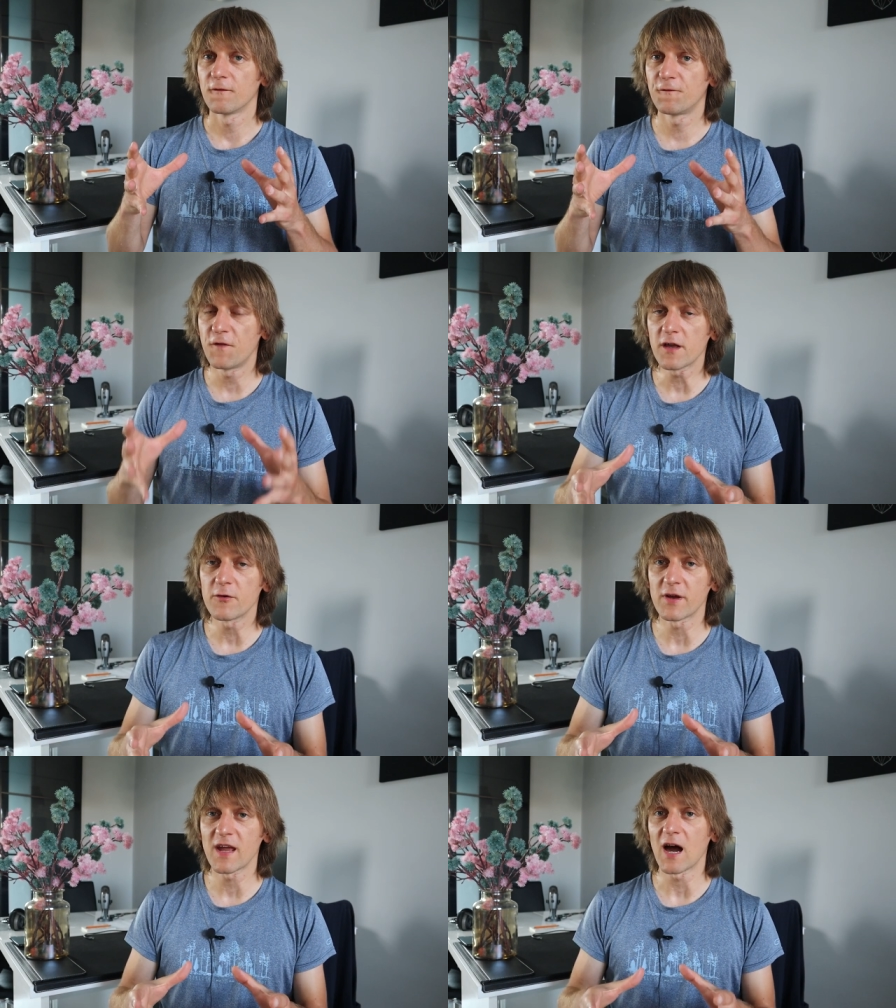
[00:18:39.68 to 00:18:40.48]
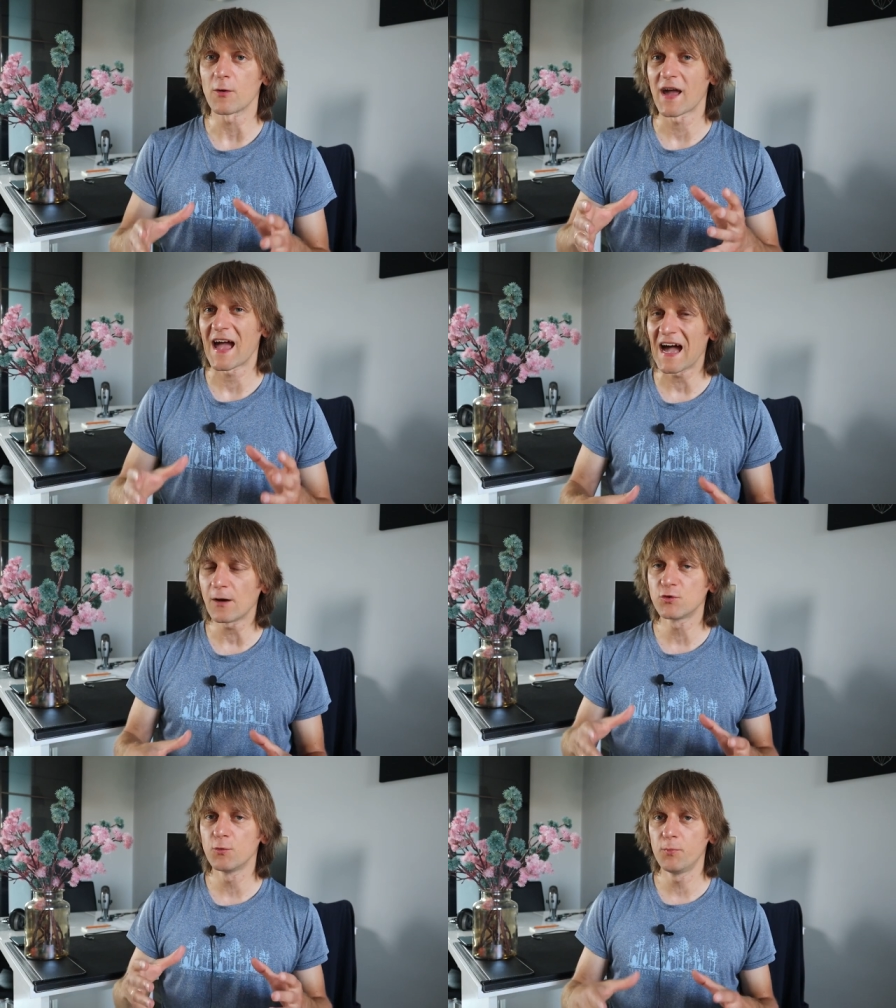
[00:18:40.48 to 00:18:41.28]
figuring out
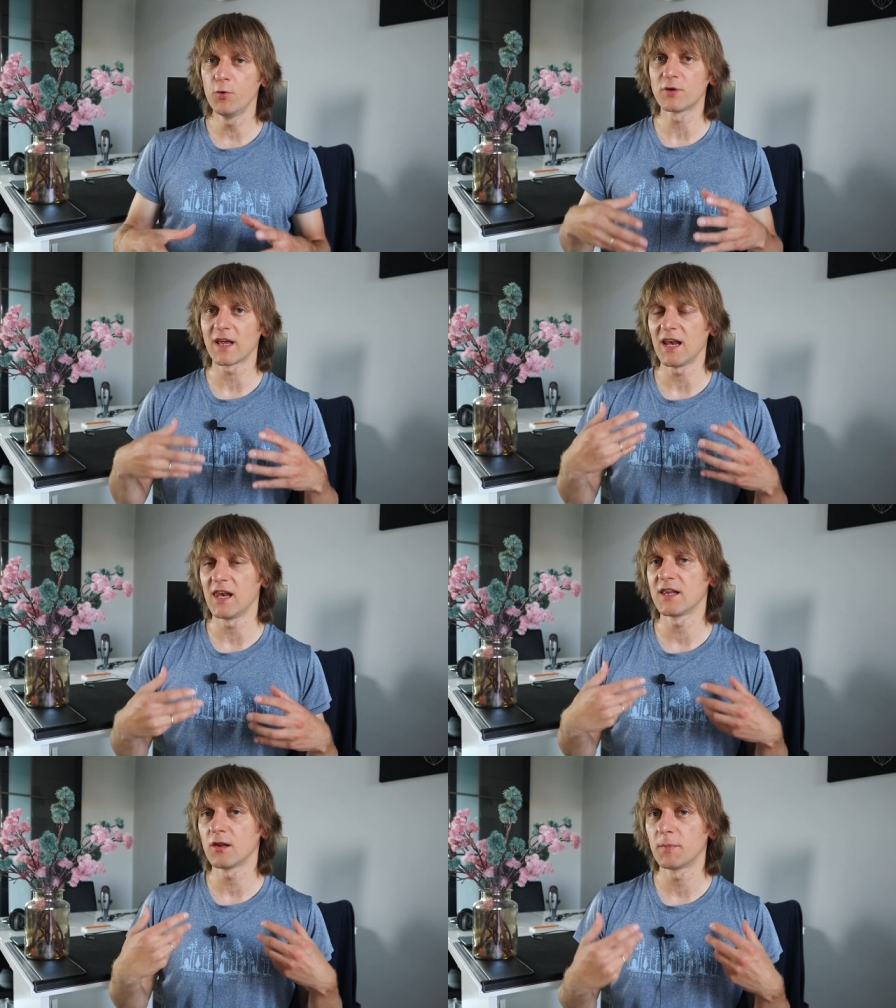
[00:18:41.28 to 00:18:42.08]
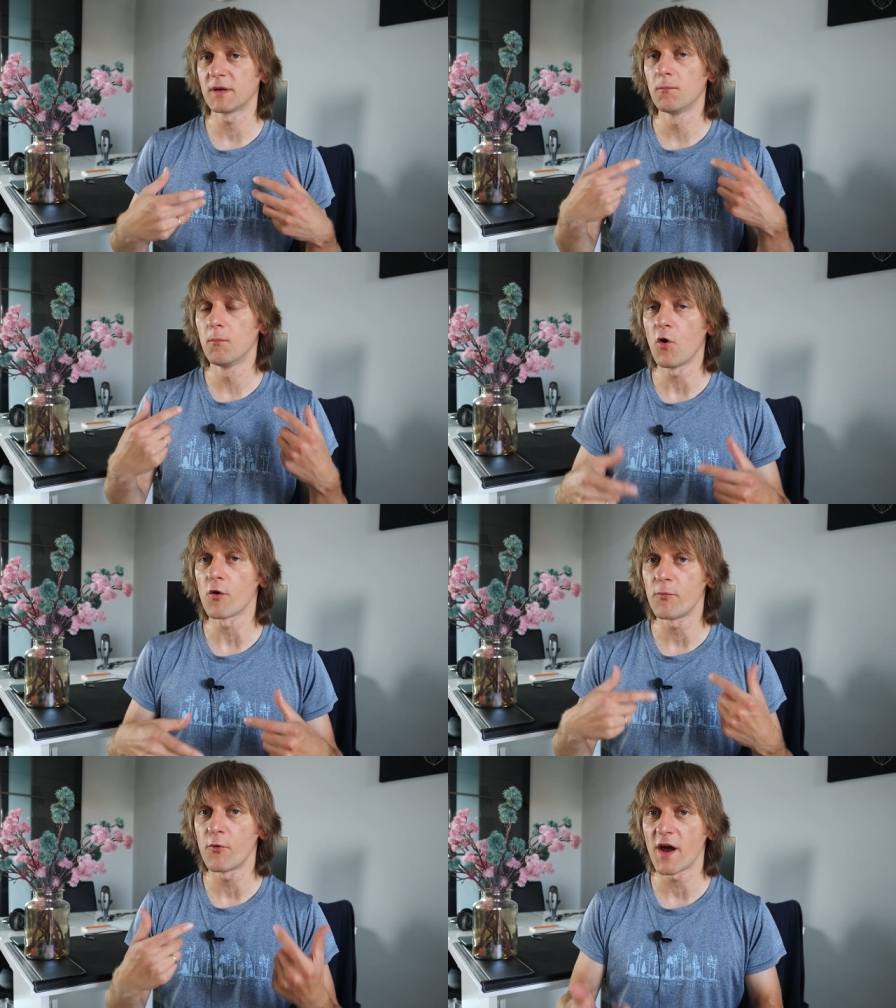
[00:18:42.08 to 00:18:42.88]
how to put a little bit
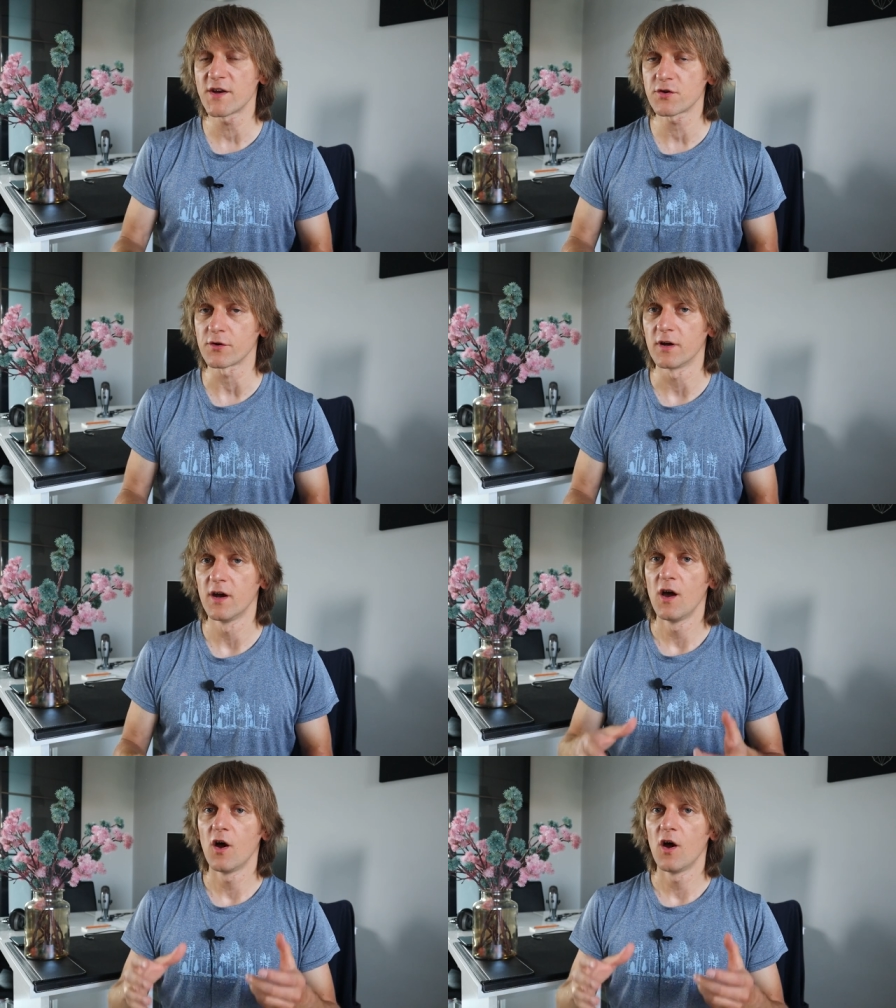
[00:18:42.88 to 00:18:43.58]
more pressure